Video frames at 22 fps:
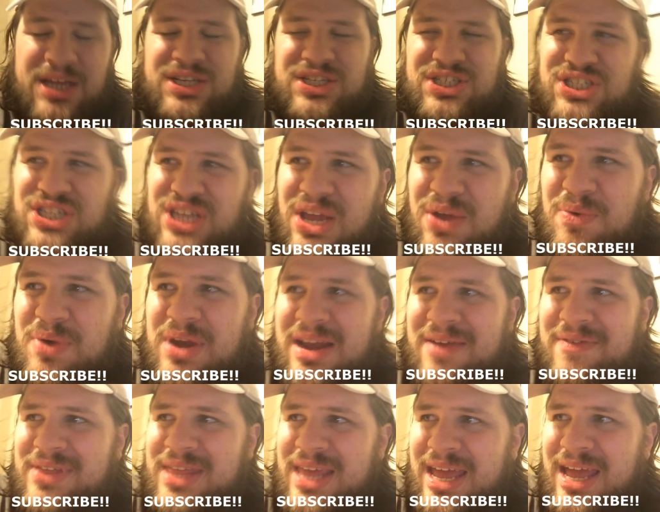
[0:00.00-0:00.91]
see
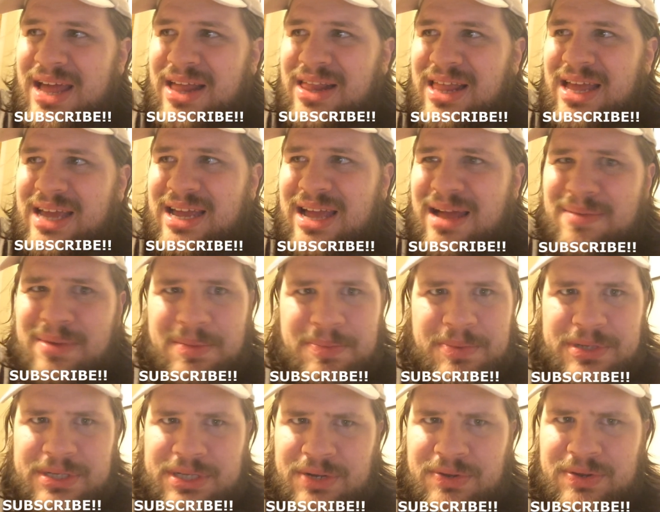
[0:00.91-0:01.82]
whenever the hell I come
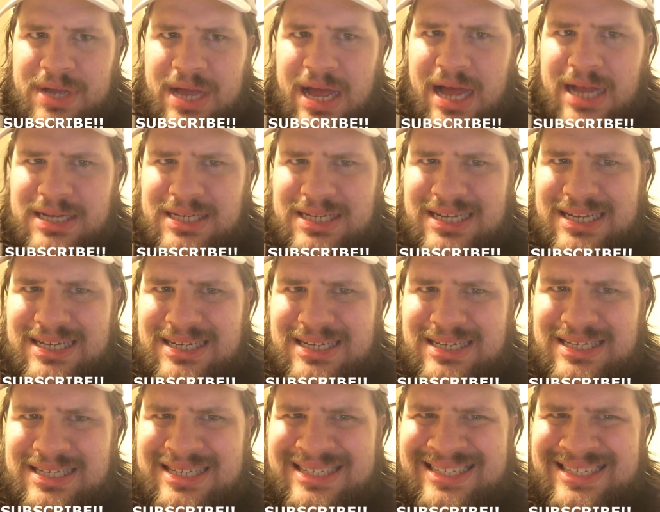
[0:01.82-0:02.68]
up with new content.